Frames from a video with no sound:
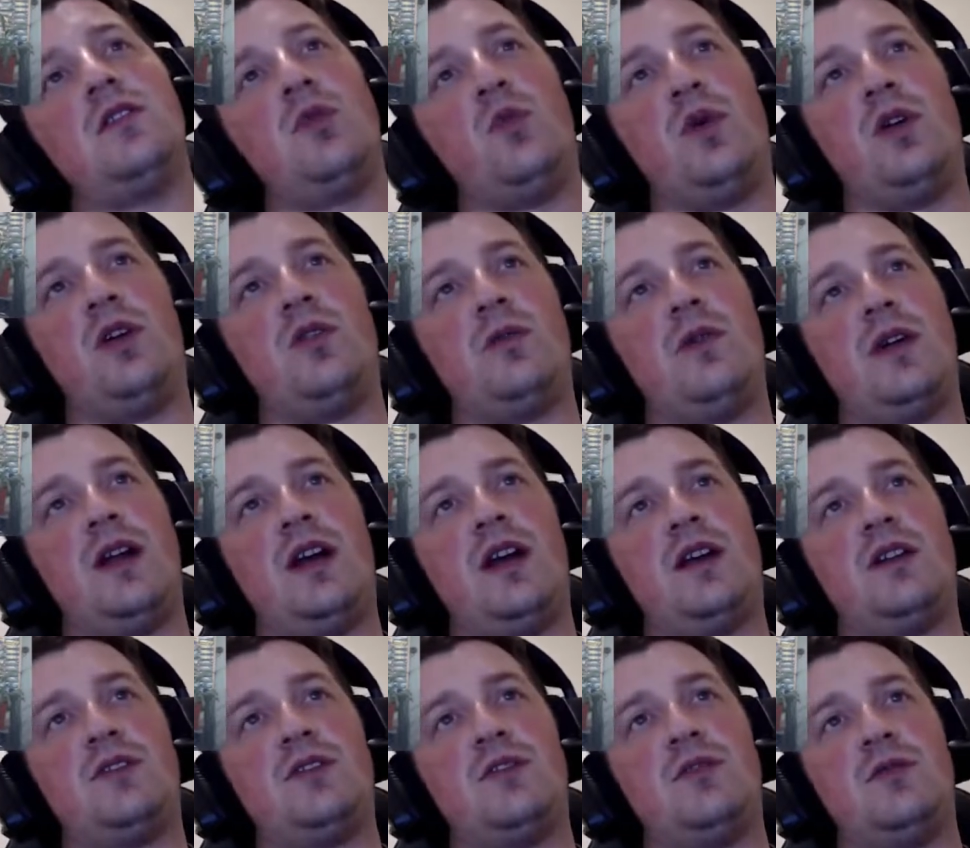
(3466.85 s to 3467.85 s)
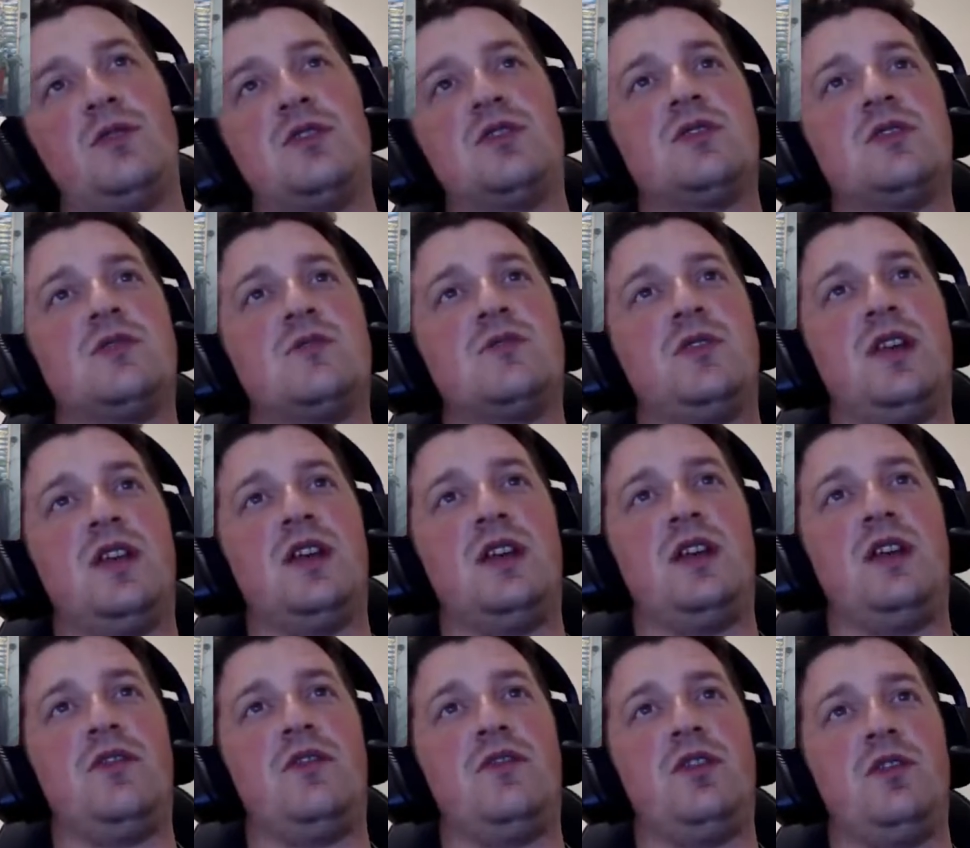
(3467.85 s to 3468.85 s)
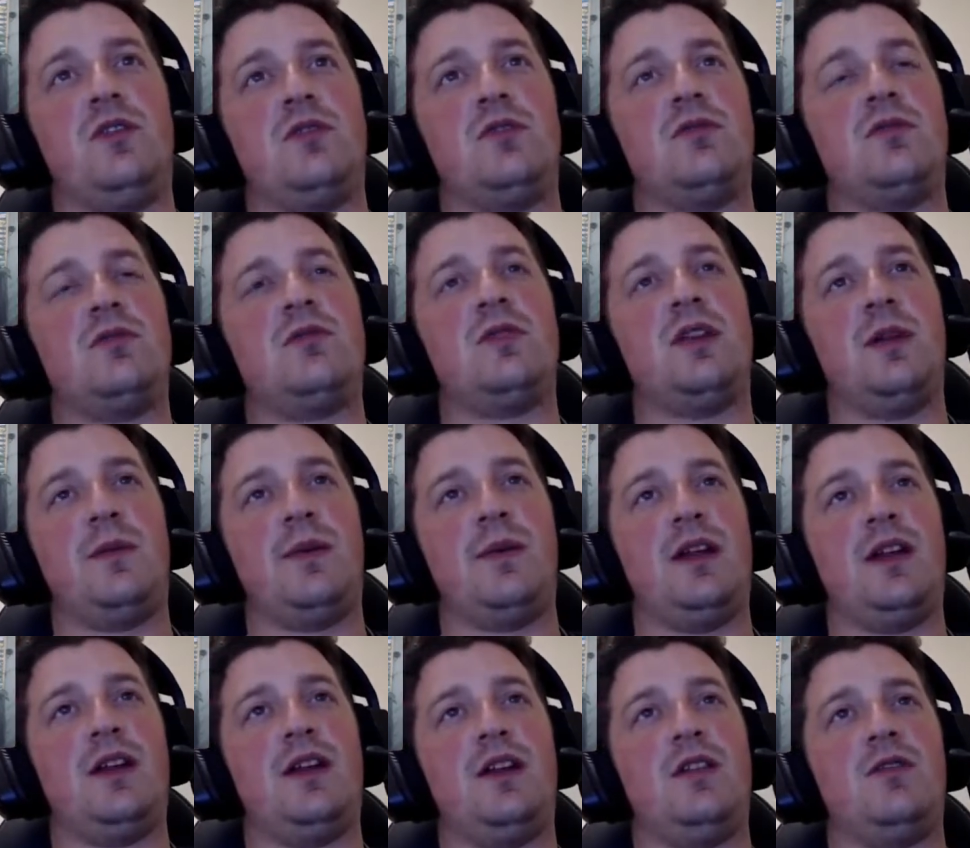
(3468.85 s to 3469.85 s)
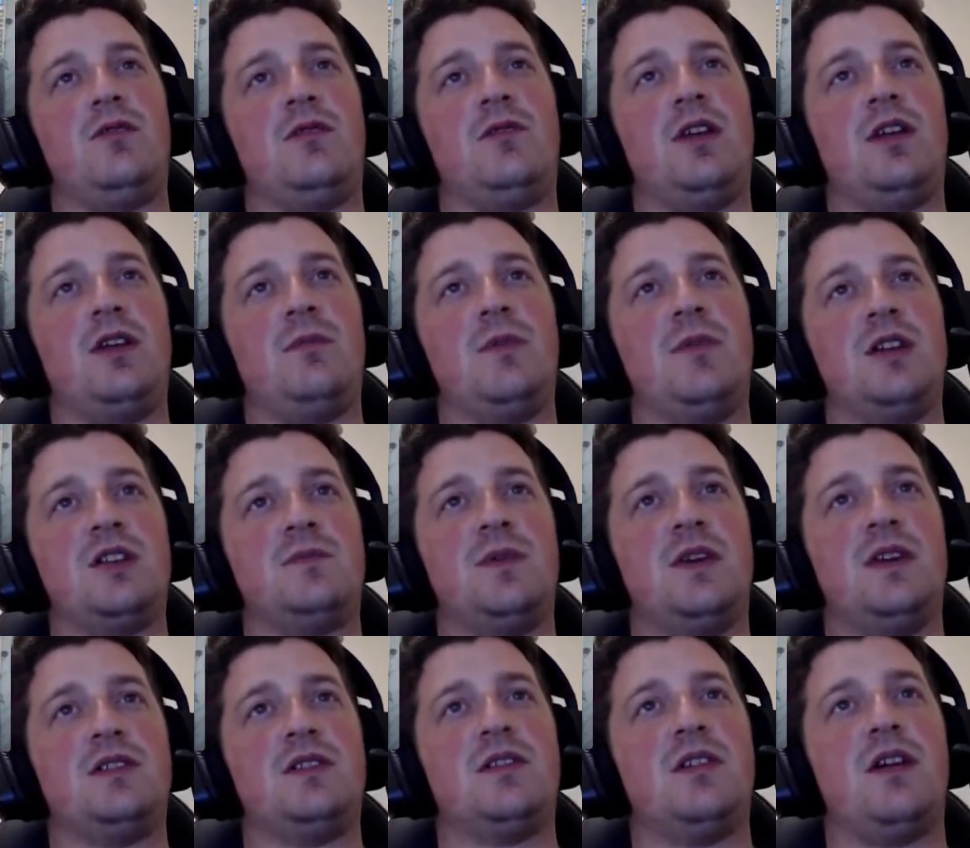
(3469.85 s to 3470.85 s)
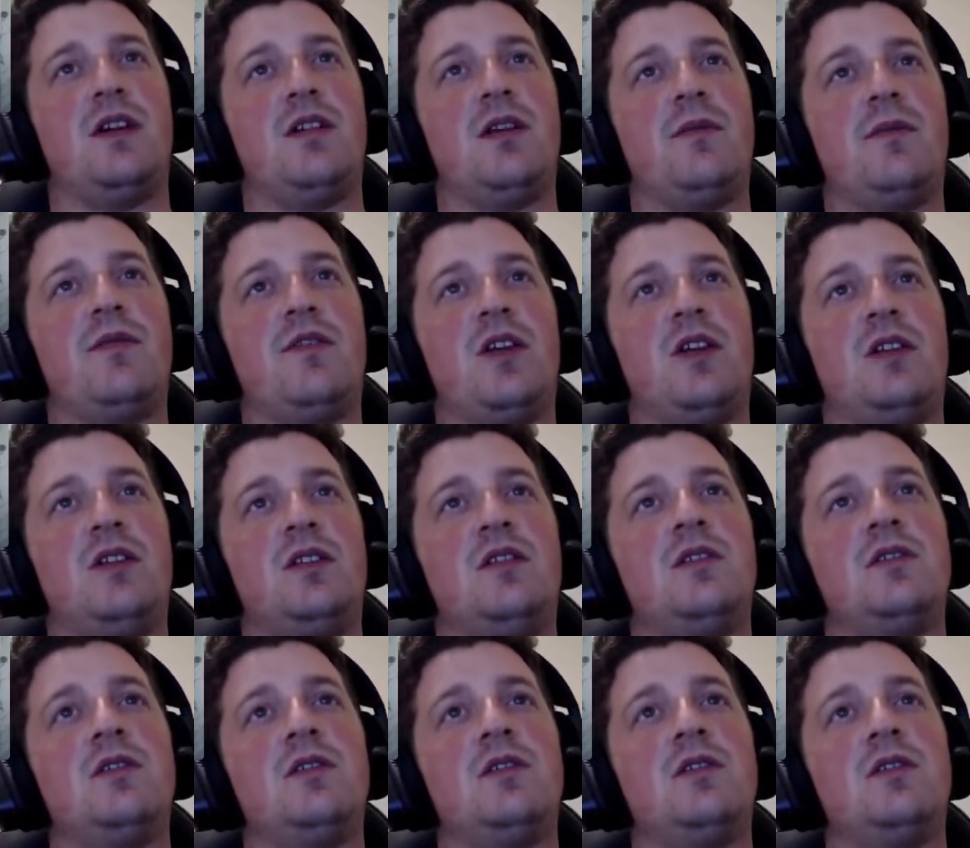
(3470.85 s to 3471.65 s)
wheel well out too, which would then give you the ability to run a much bigger tire up front.